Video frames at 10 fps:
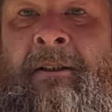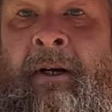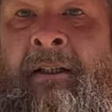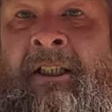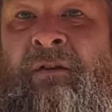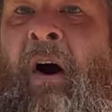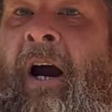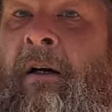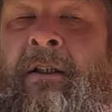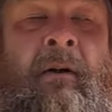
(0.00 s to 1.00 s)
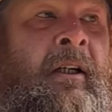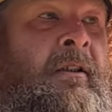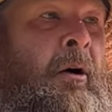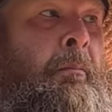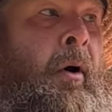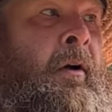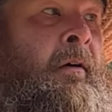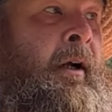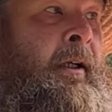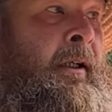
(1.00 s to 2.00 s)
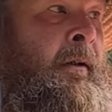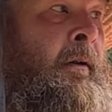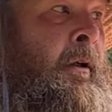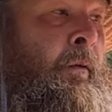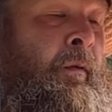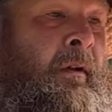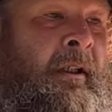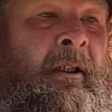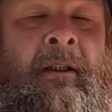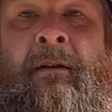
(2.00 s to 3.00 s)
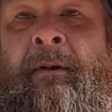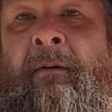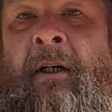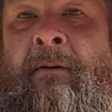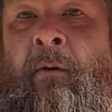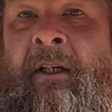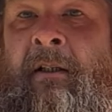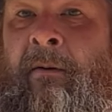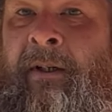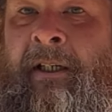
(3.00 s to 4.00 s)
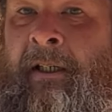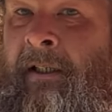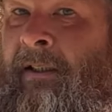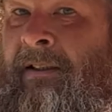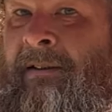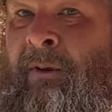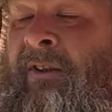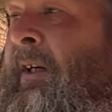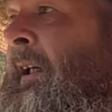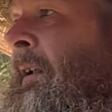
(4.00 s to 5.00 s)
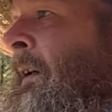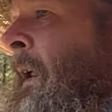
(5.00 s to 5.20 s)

around these fires so I can start burning right now. Hopefully too many rocks won't get in the way. Small tractor.